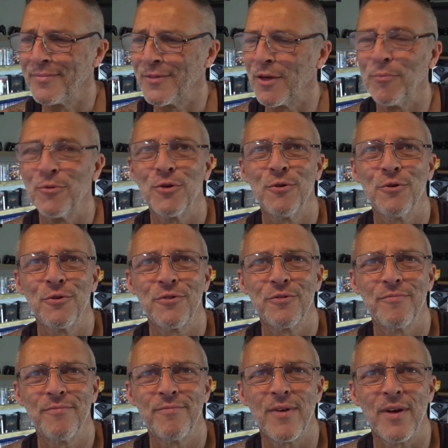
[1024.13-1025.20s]

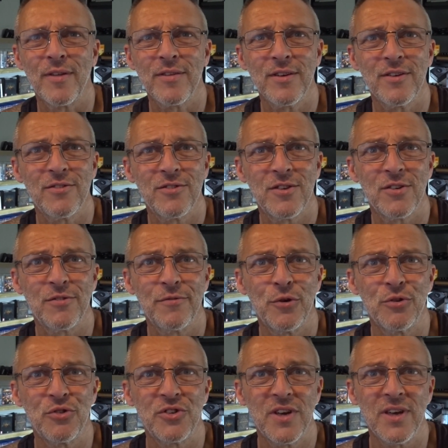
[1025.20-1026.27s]
Commodore's, I think it's
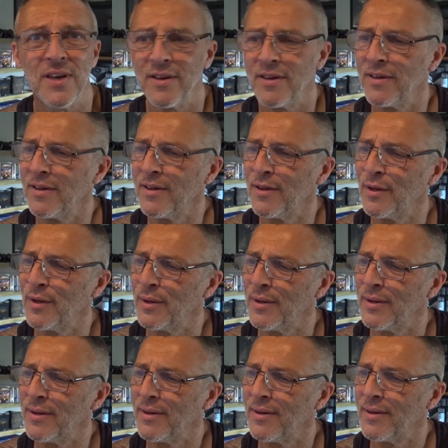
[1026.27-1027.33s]
64C.
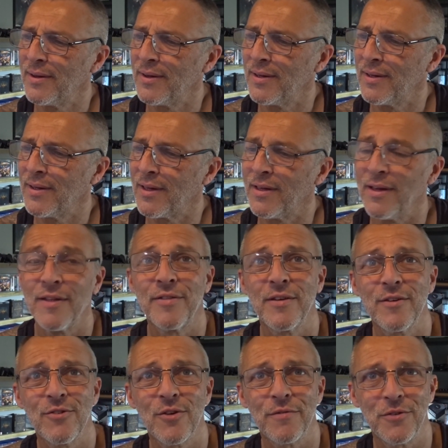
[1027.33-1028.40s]
Yeah, I
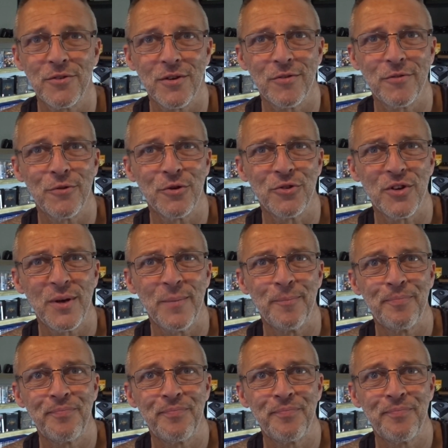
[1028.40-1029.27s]
think it's off the 64C.